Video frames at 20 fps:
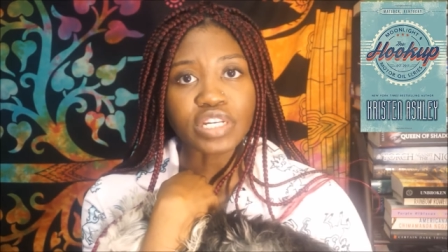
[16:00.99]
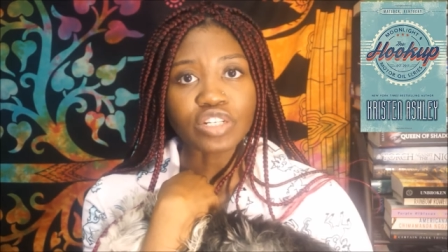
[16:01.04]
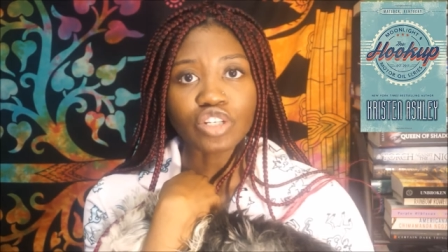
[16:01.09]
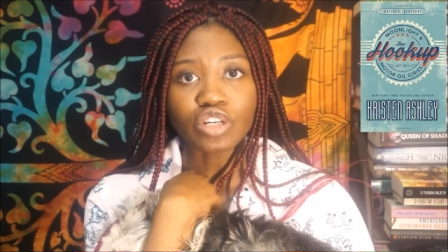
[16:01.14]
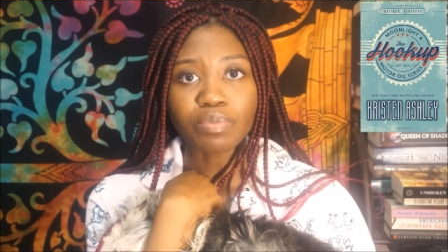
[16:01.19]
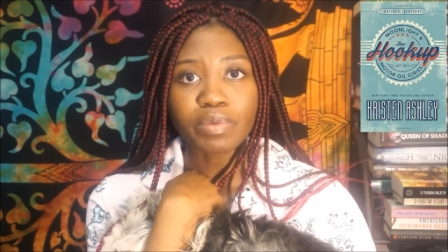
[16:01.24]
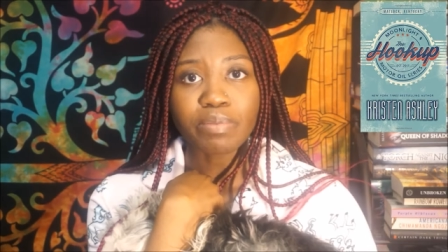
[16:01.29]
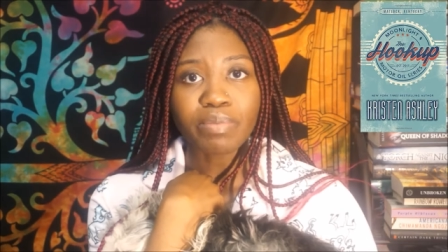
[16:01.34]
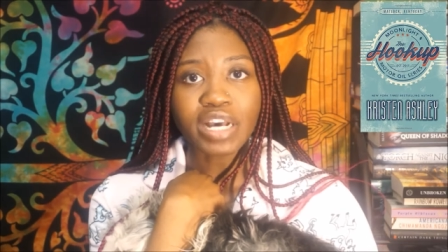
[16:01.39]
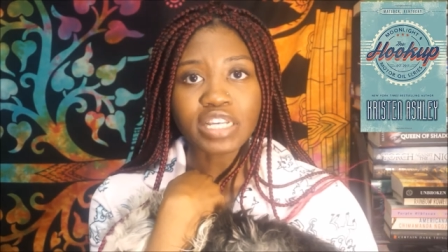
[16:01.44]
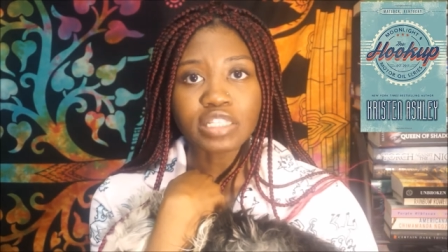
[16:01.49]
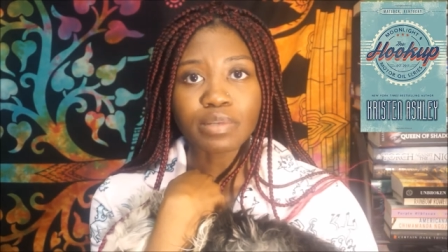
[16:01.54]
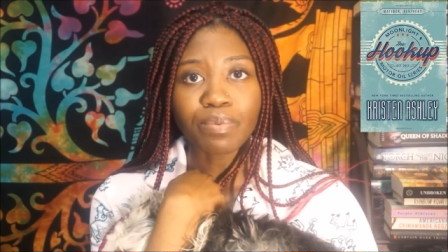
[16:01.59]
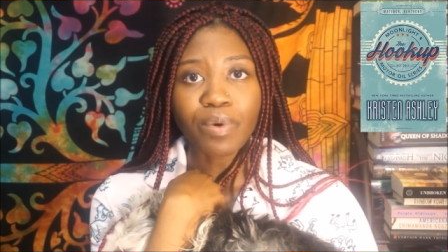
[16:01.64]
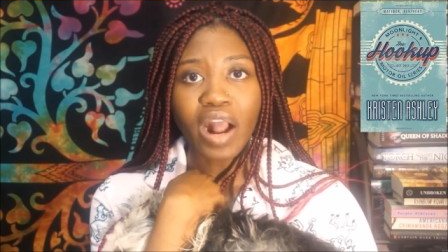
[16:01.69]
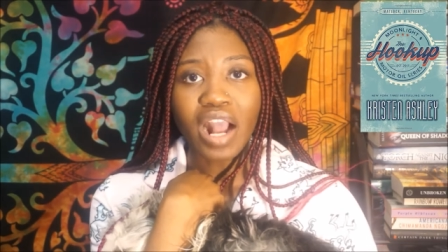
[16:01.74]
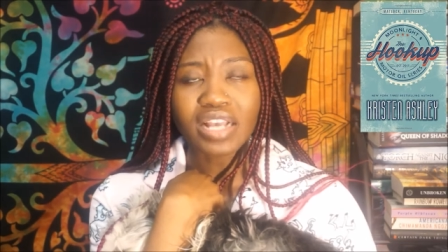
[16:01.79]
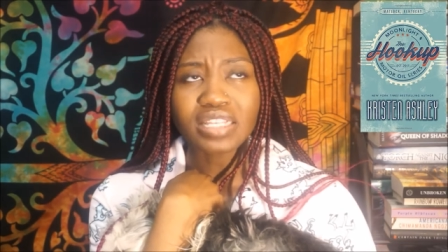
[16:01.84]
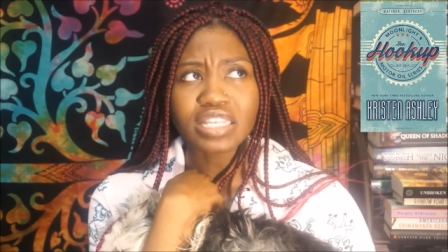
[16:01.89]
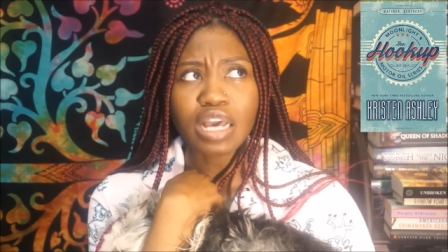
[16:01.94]
took me by
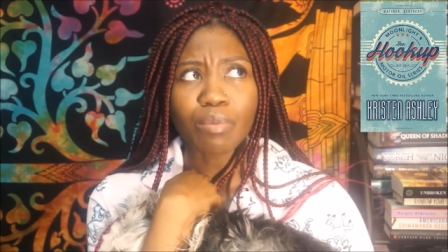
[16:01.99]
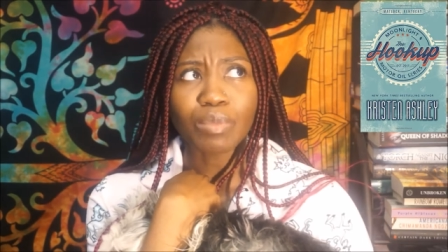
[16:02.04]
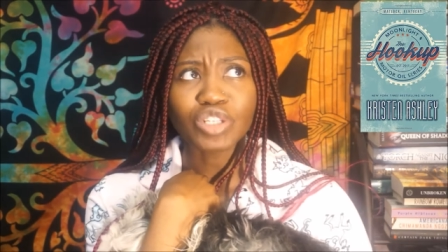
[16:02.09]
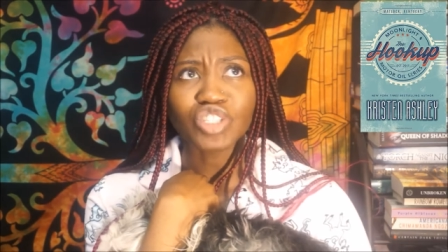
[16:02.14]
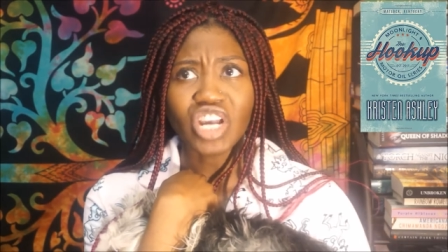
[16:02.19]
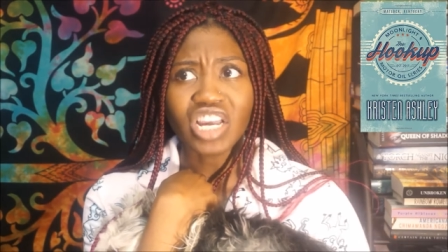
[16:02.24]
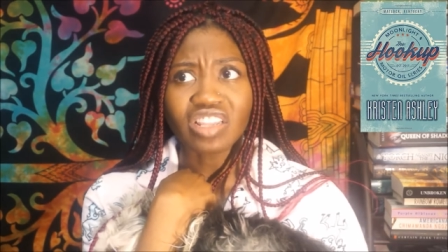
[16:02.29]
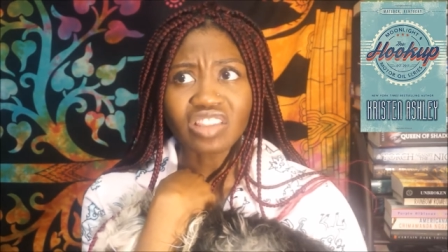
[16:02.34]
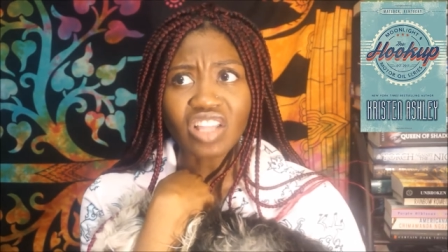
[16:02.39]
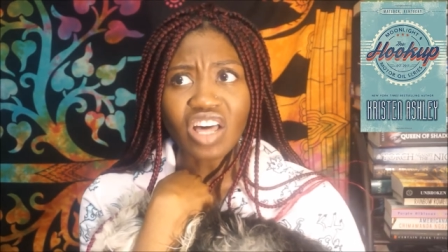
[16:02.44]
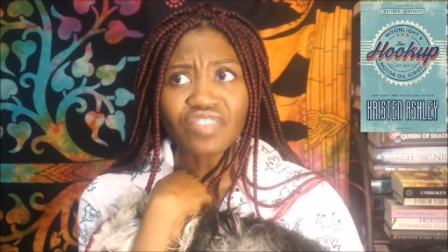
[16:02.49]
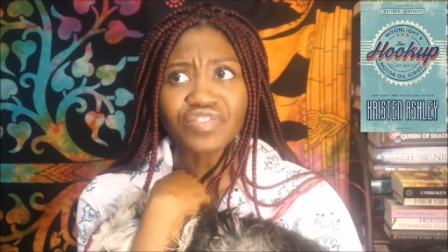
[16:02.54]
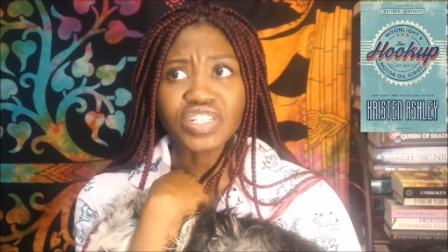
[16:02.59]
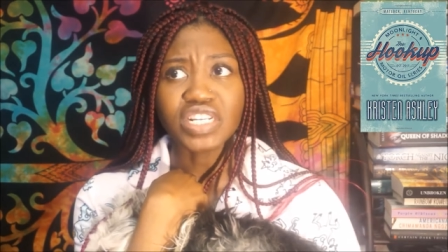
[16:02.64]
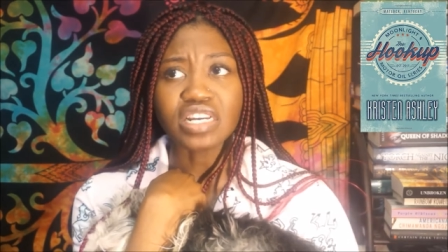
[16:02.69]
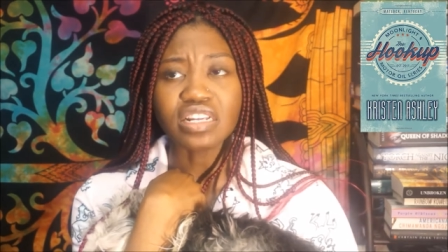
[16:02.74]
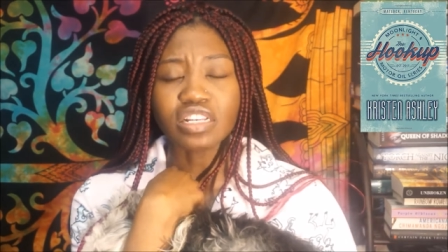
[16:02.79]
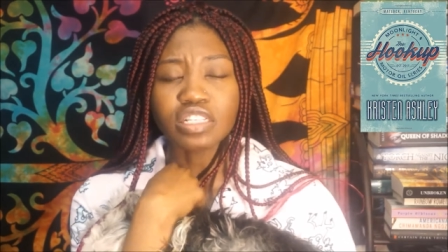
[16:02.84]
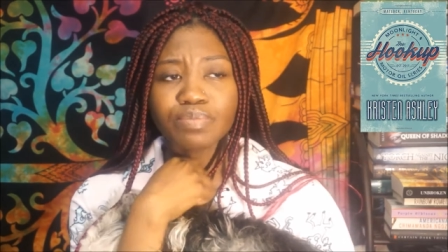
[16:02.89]
surprise how much I loved it,